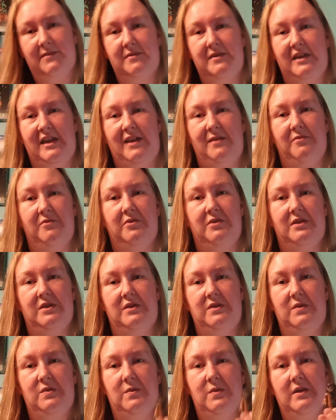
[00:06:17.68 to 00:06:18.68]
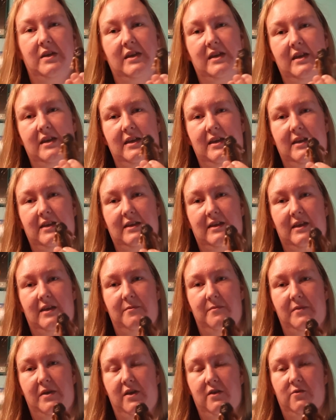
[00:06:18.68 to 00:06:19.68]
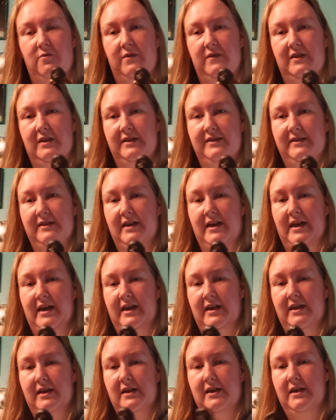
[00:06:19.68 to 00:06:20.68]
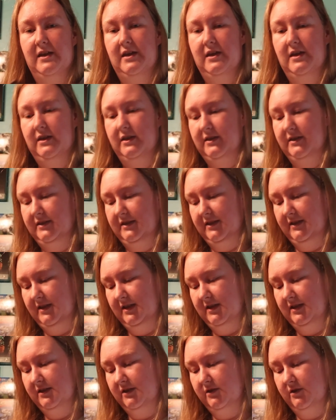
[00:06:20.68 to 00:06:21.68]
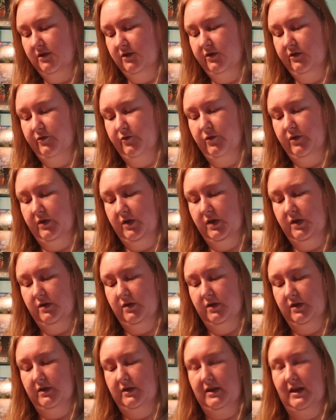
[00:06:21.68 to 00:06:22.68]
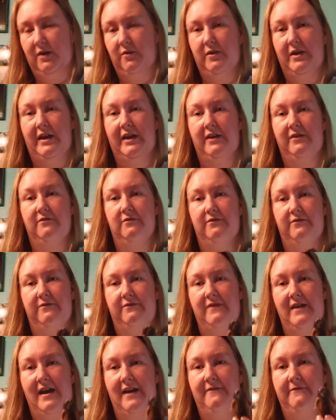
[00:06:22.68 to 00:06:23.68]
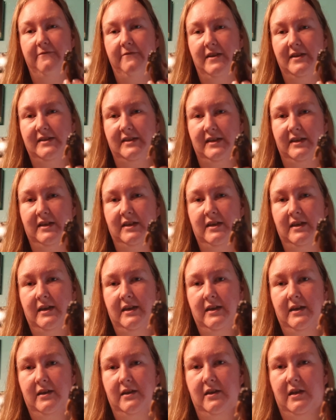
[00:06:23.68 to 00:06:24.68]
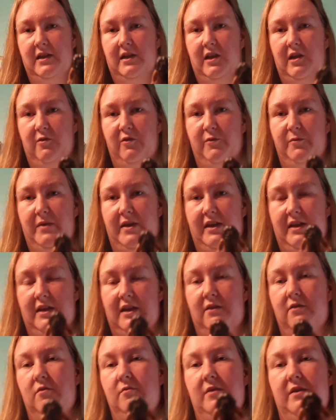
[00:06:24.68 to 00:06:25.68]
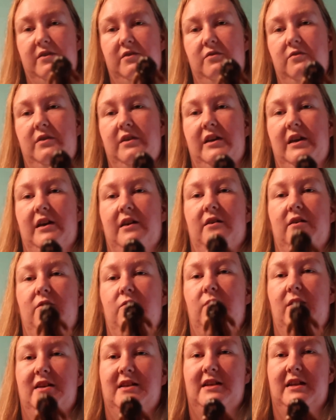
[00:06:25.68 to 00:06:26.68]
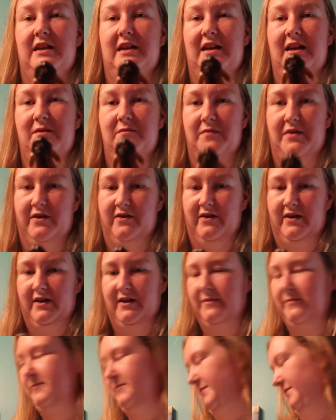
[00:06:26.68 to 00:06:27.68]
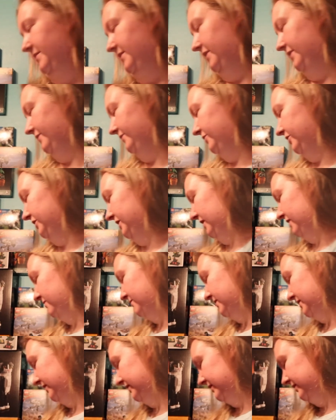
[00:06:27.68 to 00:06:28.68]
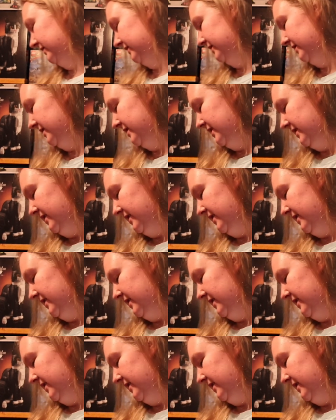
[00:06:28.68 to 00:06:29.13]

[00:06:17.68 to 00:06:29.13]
to be able to do a mock with this guy because I think it's going to look really good. That way I can have Fezzik along with my Inigo Montoya, Westley, and Buttercup in their shadow boxes.